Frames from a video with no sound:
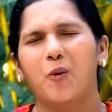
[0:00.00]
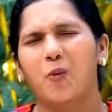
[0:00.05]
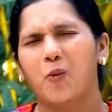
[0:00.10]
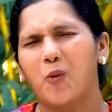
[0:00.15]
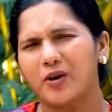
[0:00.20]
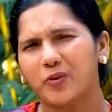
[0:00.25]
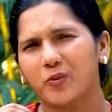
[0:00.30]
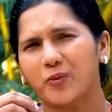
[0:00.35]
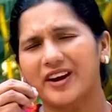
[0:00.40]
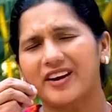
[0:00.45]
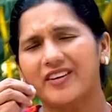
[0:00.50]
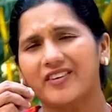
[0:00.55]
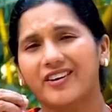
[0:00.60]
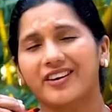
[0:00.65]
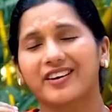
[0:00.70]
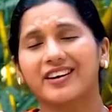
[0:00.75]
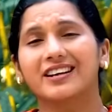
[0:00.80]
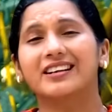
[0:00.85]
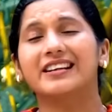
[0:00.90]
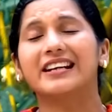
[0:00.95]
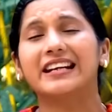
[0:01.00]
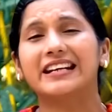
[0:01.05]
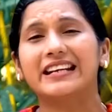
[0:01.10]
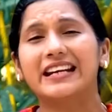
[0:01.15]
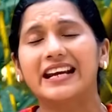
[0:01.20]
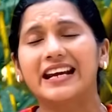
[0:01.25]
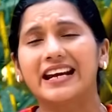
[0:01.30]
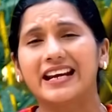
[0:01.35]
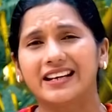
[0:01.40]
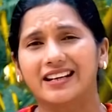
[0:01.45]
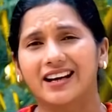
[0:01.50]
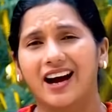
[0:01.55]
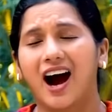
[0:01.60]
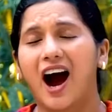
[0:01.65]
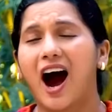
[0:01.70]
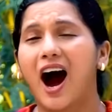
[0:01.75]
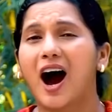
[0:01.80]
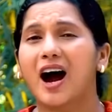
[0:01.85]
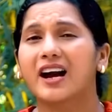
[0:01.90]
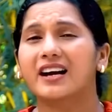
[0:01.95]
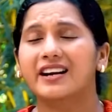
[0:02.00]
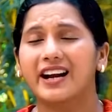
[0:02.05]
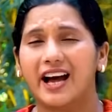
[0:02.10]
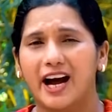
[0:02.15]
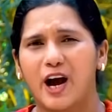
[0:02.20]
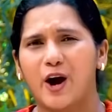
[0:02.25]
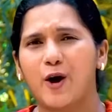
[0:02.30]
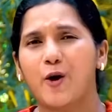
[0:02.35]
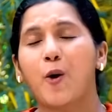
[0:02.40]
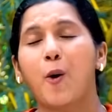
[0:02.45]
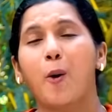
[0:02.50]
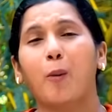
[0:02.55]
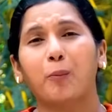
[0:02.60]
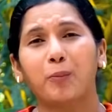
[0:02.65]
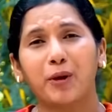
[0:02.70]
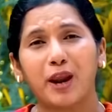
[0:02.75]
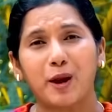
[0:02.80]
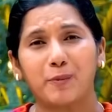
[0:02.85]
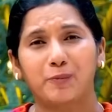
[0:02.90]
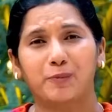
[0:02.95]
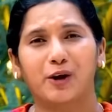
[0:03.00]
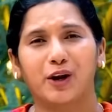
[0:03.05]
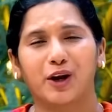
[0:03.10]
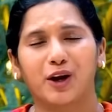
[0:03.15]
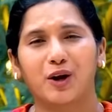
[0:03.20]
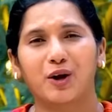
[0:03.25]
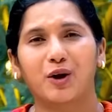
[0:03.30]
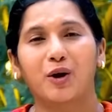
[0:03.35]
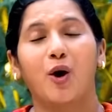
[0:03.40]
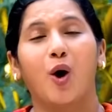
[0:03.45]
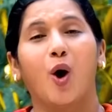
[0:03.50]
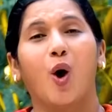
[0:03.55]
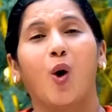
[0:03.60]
What we really need are now people